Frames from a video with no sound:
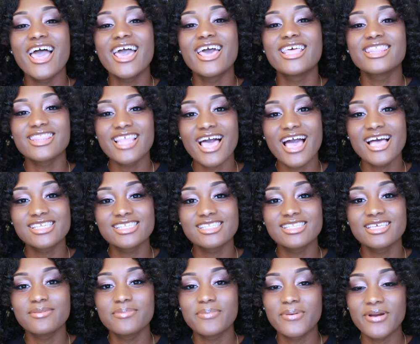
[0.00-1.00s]
And
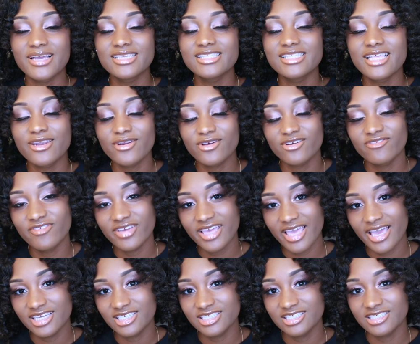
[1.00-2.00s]
lastly, press that
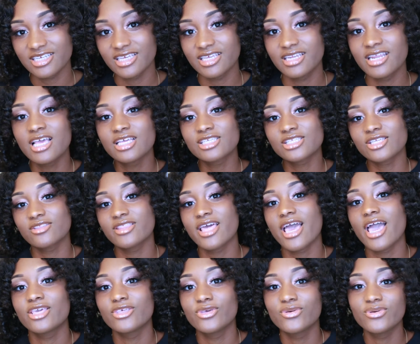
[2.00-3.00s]
notification so
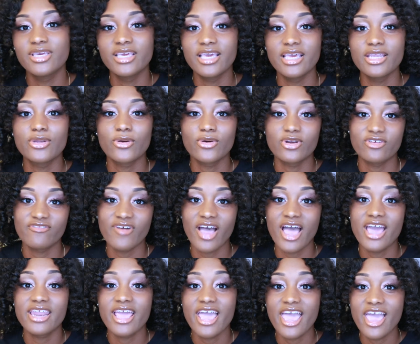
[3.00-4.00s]
that you get
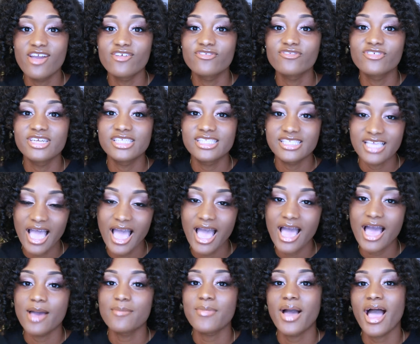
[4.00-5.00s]
notified every
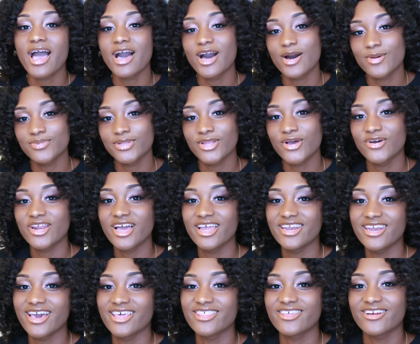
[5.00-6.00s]
time I upload
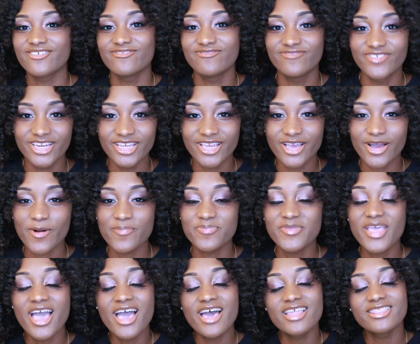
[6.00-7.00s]
another video.
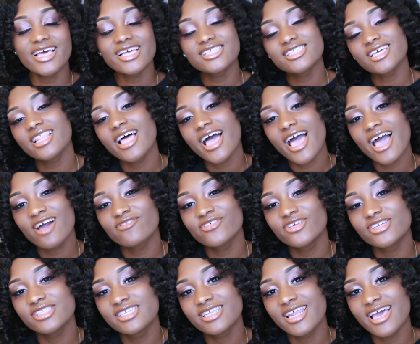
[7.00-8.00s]
That's all I have for
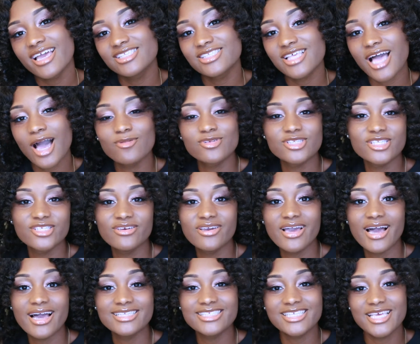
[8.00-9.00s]
you today, so I will see you
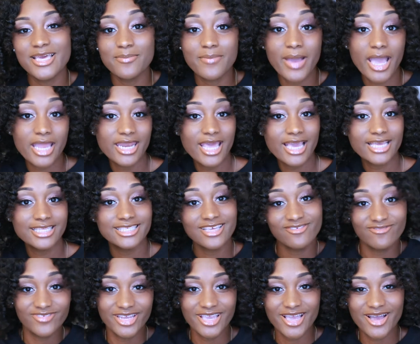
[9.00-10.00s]
guys in my next
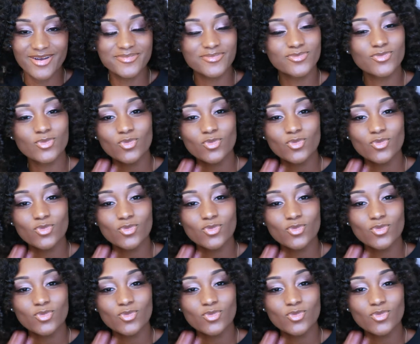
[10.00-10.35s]
video.